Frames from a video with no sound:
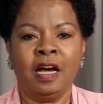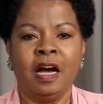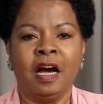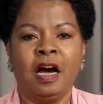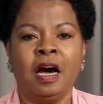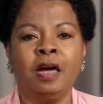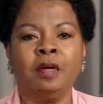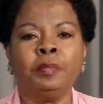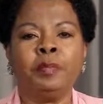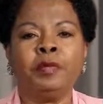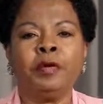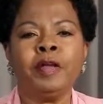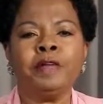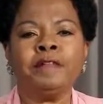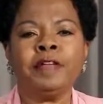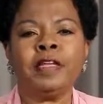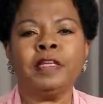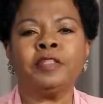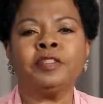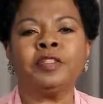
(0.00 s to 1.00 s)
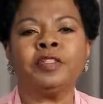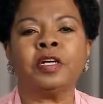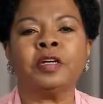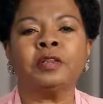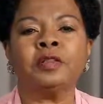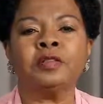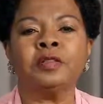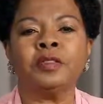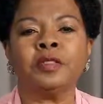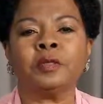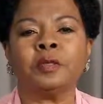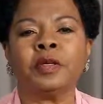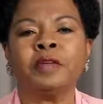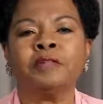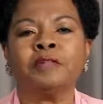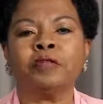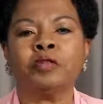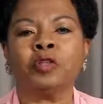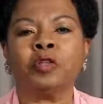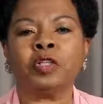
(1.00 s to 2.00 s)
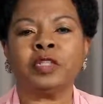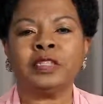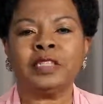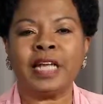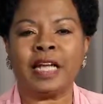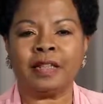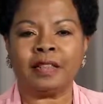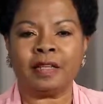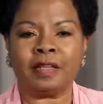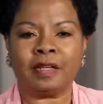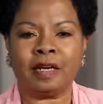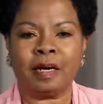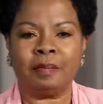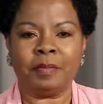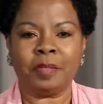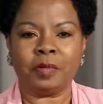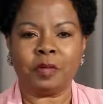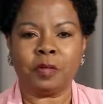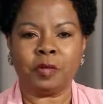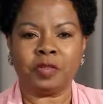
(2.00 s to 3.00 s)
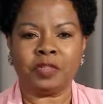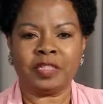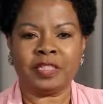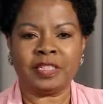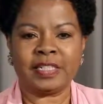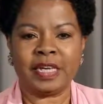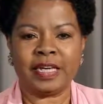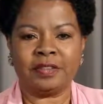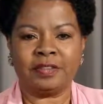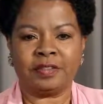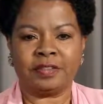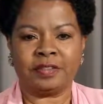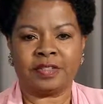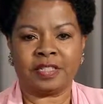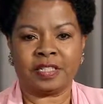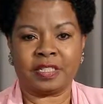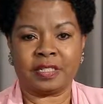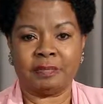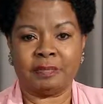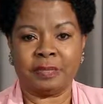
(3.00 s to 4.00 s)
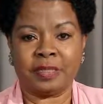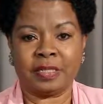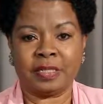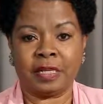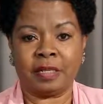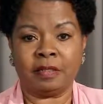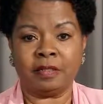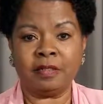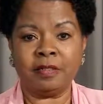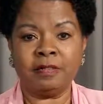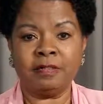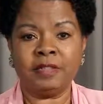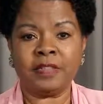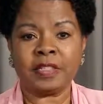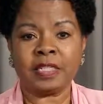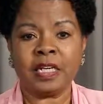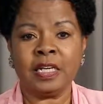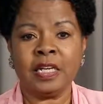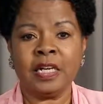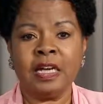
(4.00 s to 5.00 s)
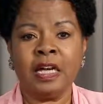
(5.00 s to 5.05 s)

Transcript: On previous shows, we've looked at the Common Core Standards themselves.